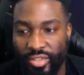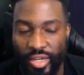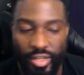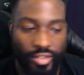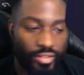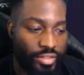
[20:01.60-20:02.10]
and
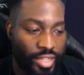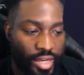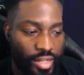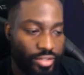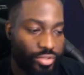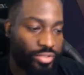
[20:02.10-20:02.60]
kind
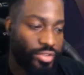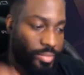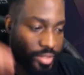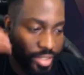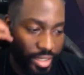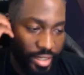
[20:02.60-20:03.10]
of do
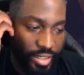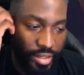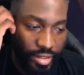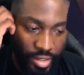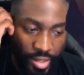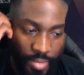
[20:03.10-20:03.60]
something like
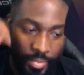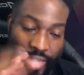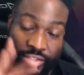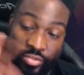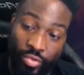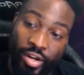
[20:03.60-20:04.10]
that. But
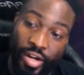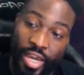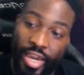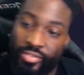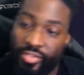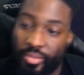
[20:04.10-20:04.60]
I just want her to
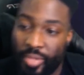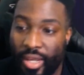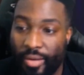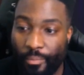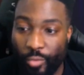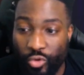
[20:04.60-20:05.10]
have some
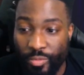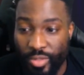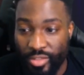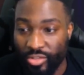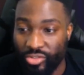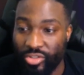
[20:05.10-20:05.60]
kind of
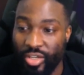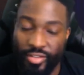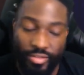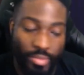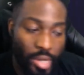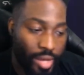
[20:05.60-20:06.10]
movement so she
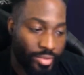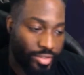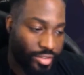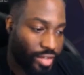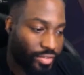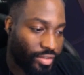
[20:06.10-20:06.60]
has some
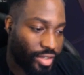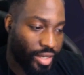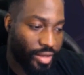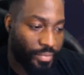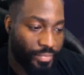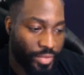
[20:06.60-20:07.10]
options after
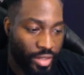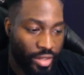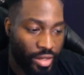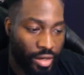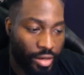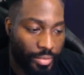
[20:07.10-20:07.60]
that.
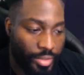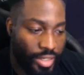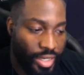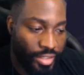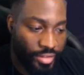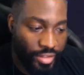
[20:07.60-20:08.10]
The
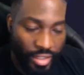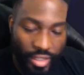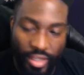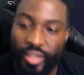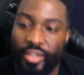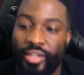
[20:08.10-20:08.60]
next
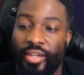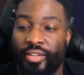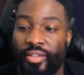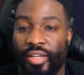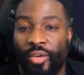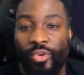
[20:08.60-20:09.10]
thing
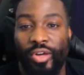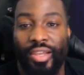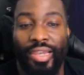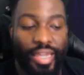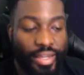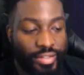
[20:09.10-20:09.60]
is I
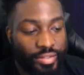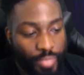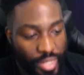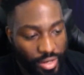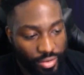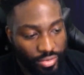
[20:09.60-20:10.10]
want less
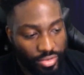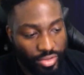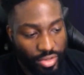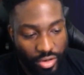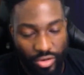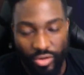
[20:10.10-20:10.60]

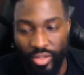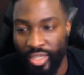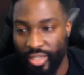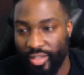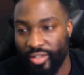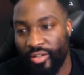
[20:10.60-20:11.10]
bounce on
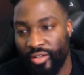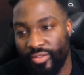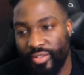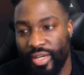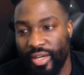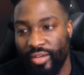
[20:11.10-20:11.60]
hit
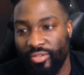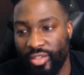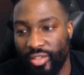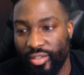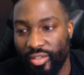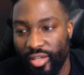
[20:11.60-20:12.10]
of the dive
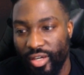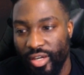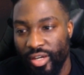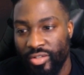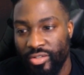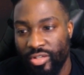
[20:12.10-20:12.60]
kick.
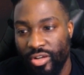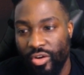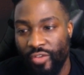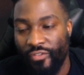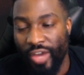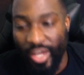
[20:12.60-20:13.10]

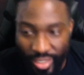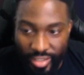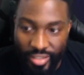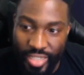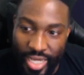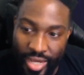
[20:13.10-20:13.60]
So if I
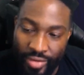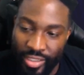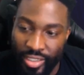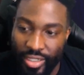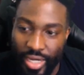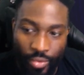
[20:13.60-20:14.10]
hit the dive
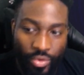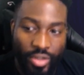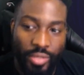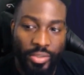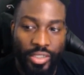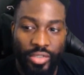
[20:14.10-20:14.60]
kick, I
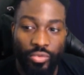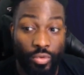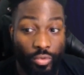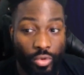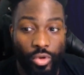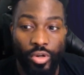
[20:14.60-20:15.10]
want to be
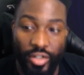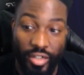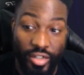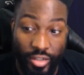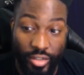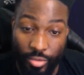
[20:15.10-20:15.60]

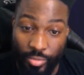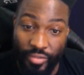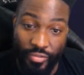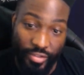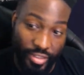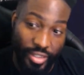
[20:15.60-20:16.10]
rewarded a little
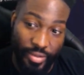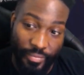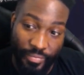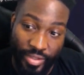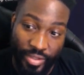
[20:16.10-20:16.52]
bit for that.